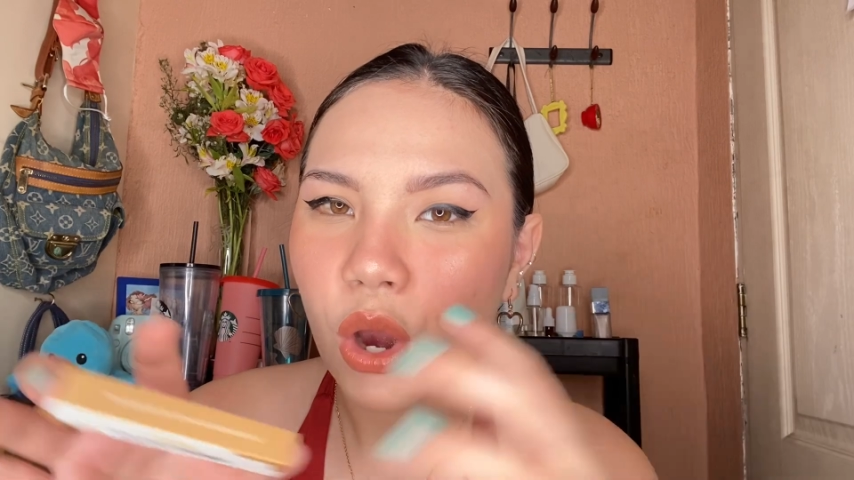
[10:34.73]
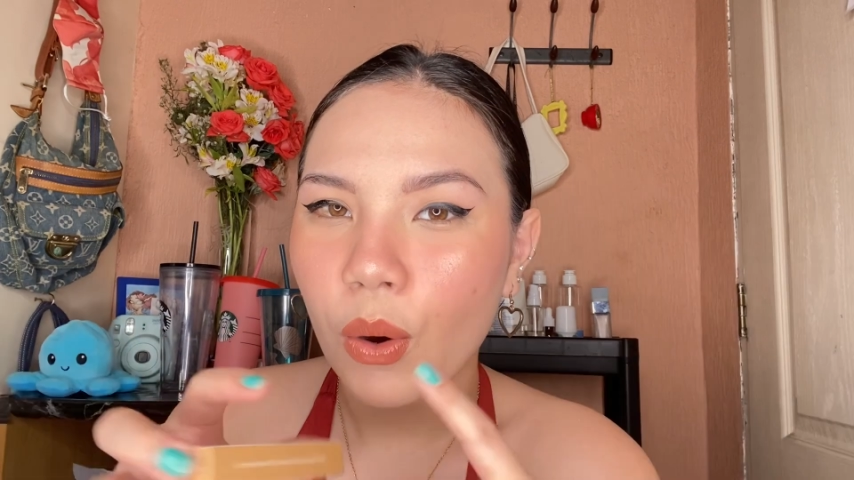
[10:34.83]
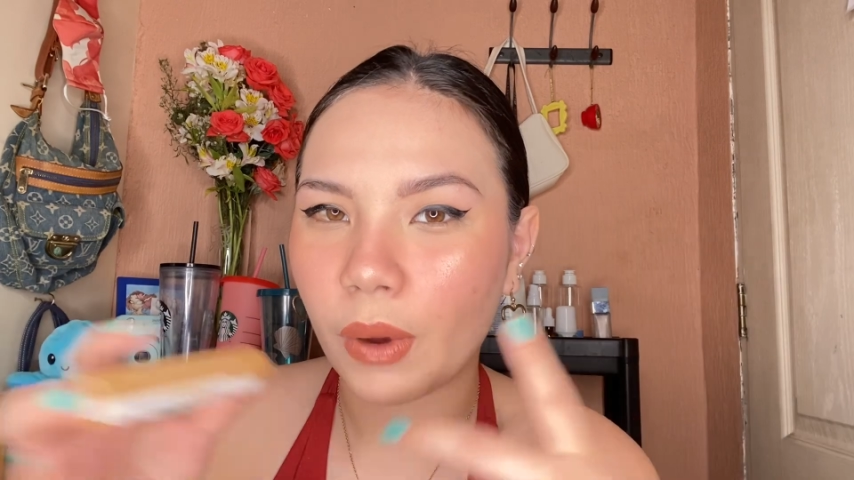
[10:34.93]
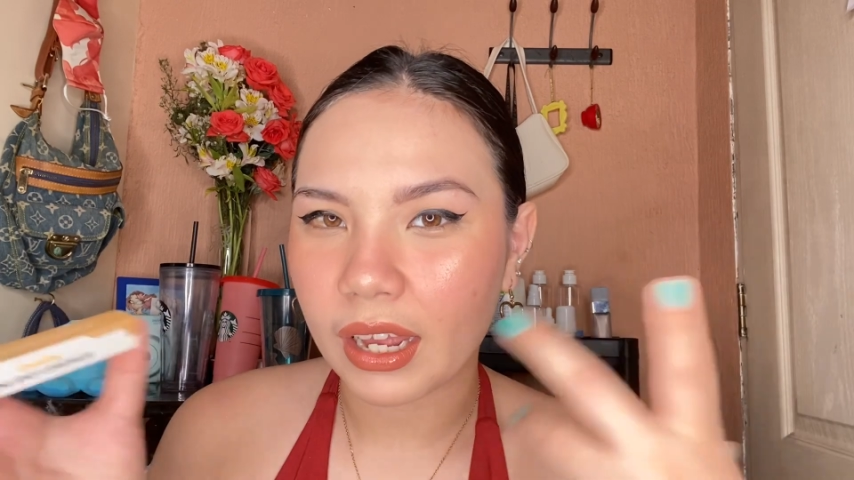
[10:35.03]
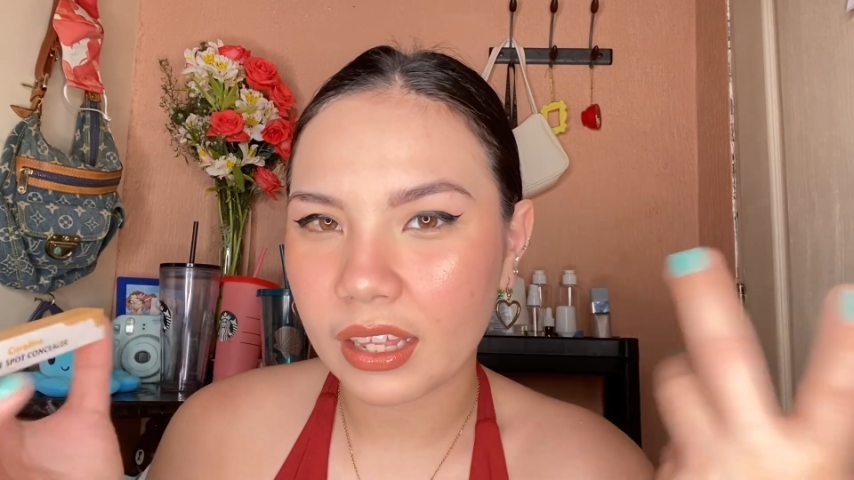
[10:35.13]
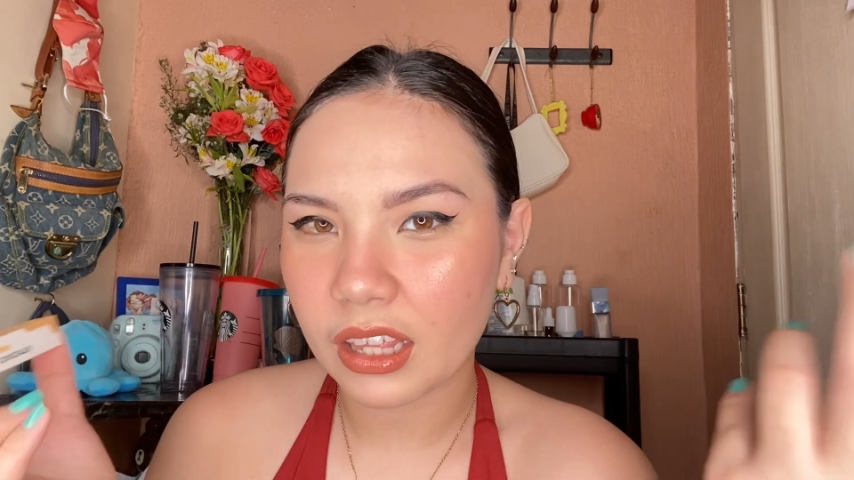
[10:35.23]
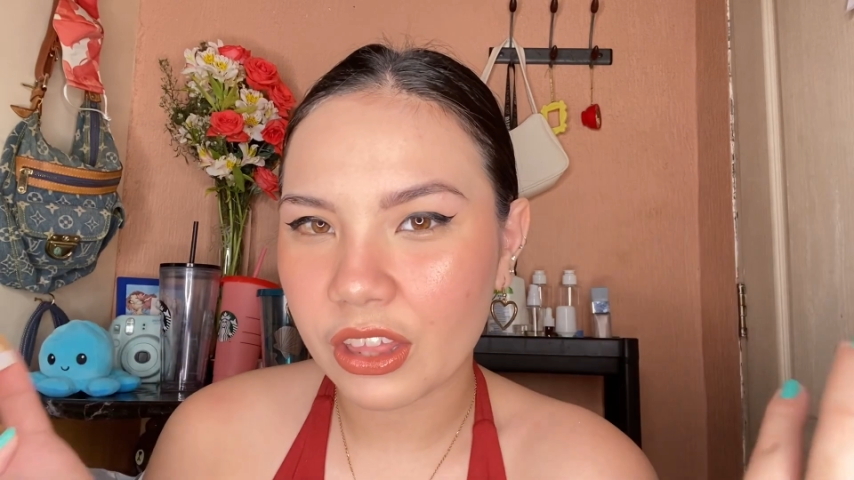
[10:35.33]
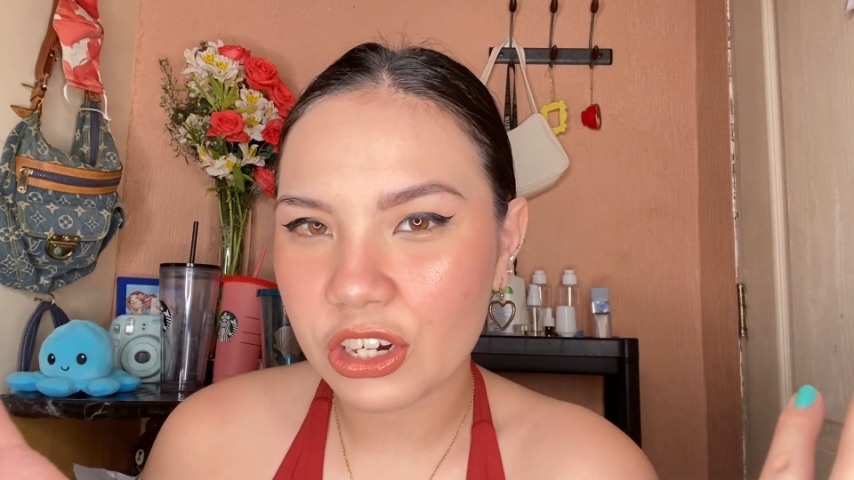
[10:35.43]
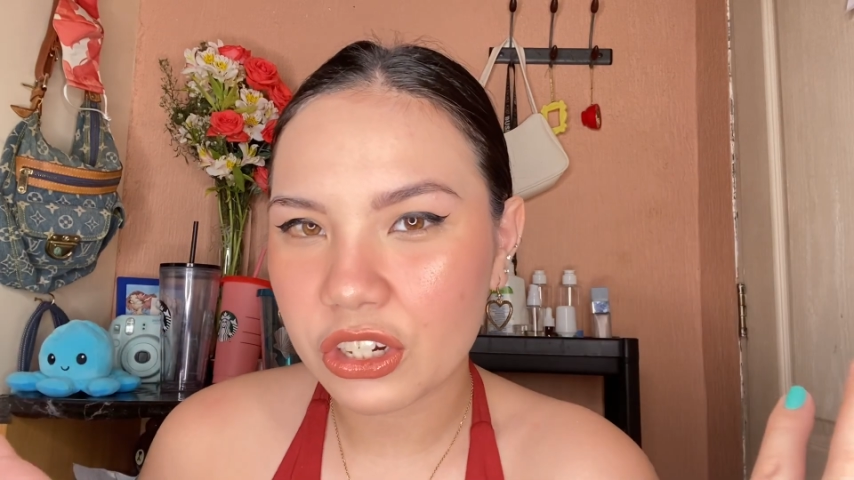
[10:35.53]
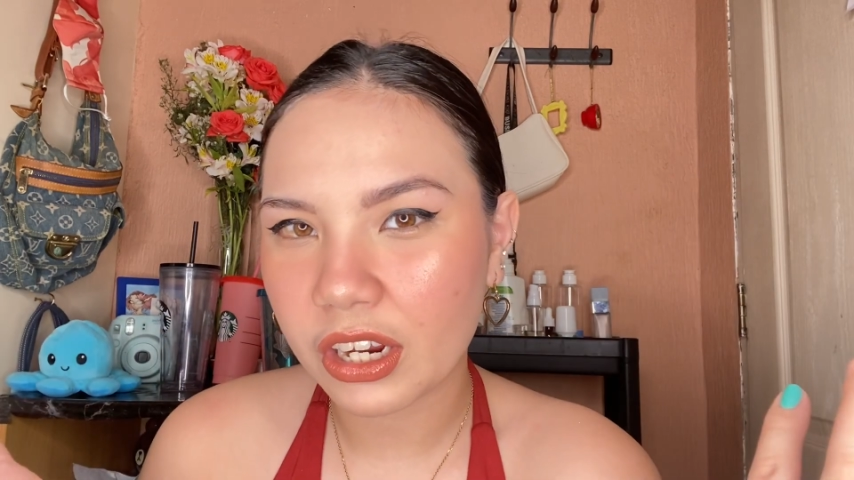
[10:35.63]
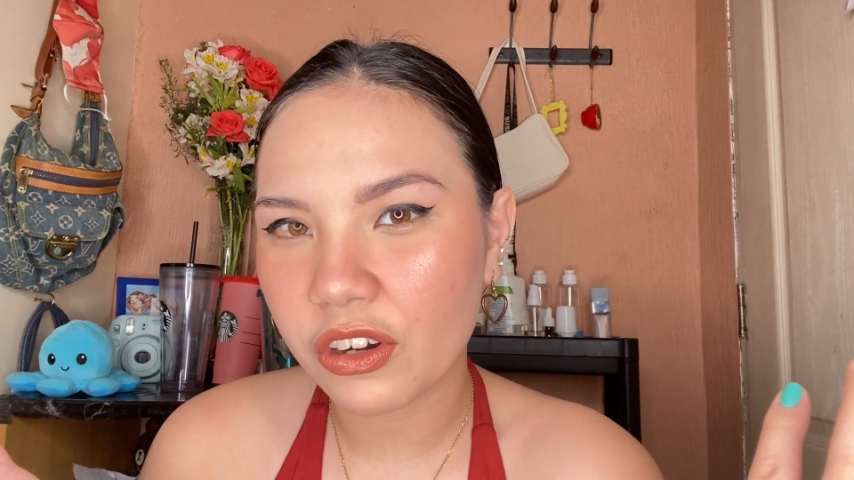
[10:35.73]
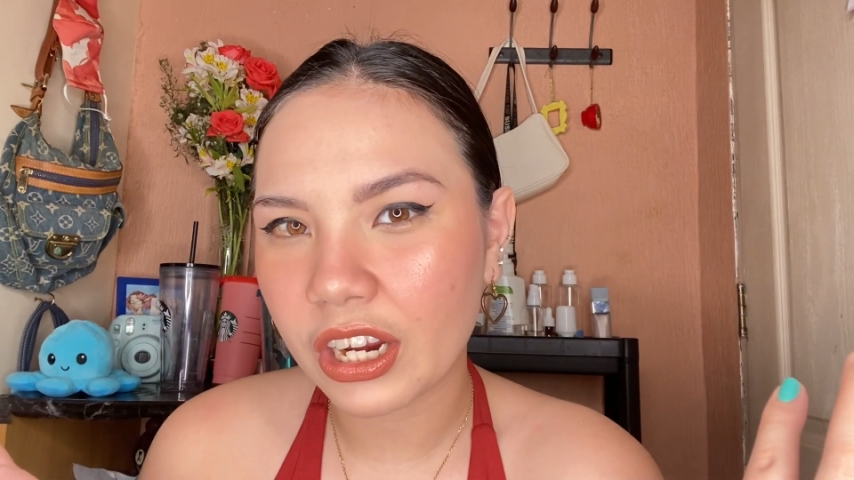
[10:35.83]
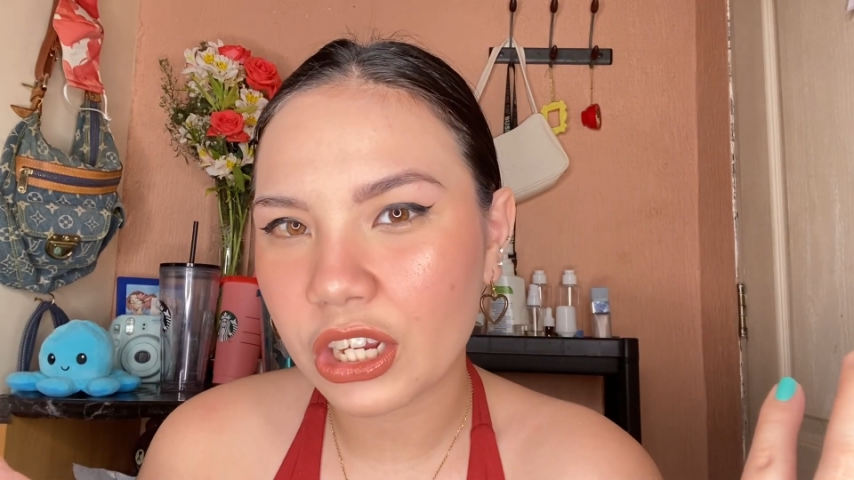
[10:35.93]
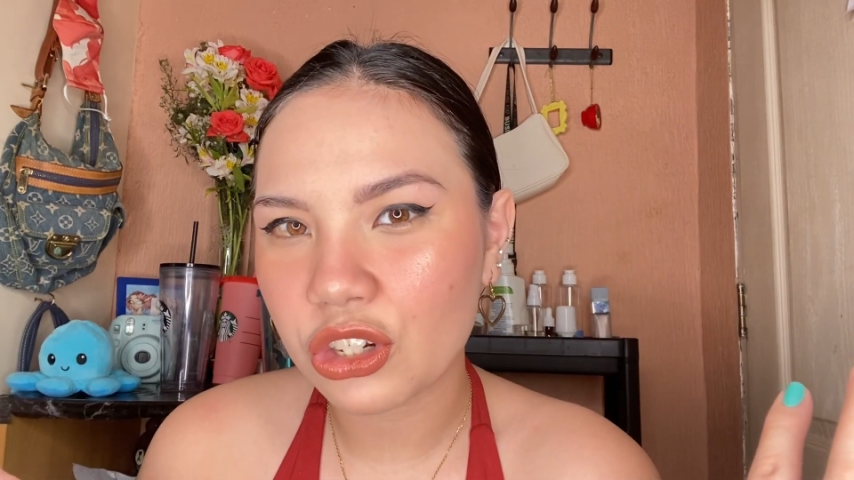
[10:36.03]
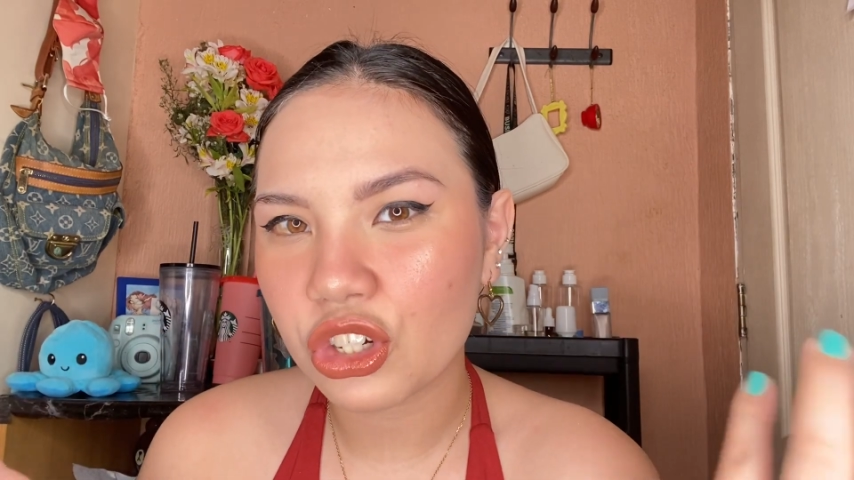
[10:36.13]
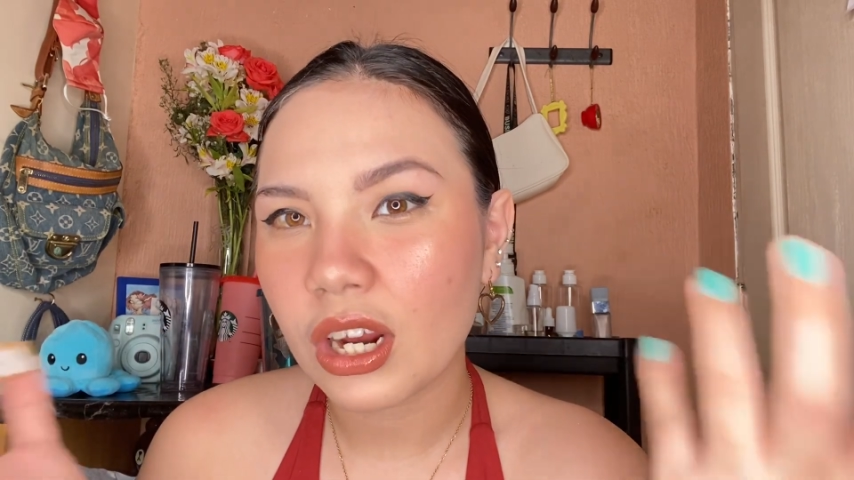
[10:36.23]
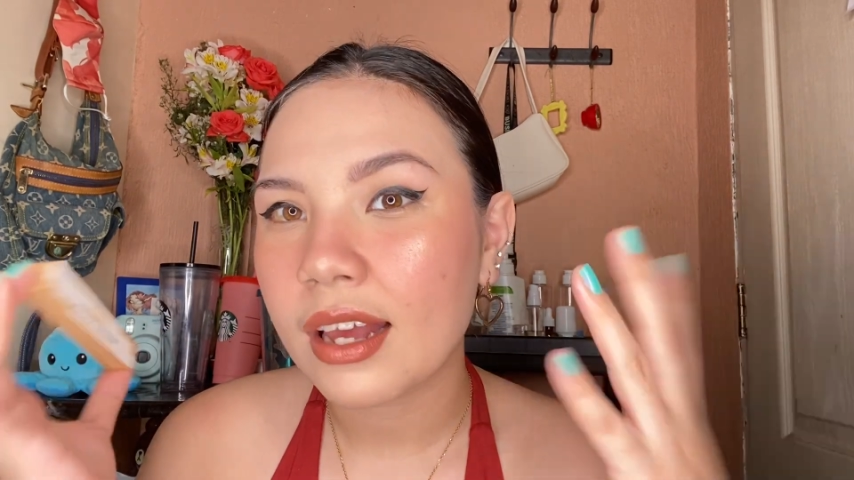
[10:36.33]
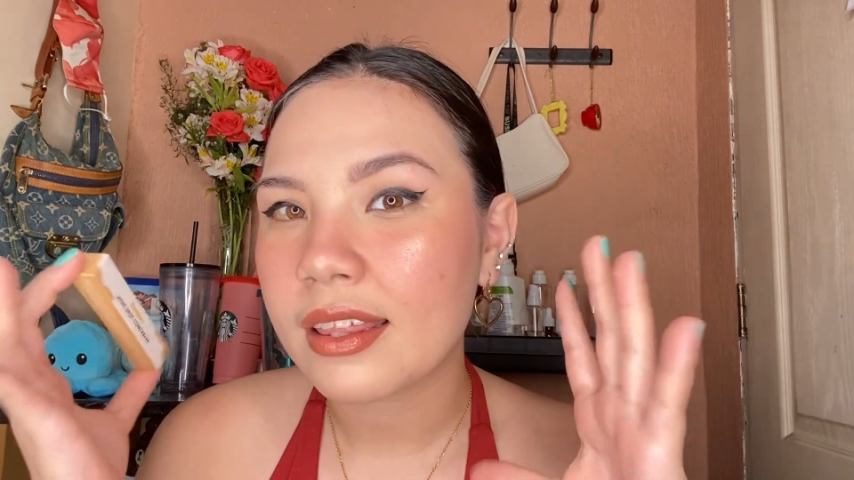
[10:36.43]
widen their shade range,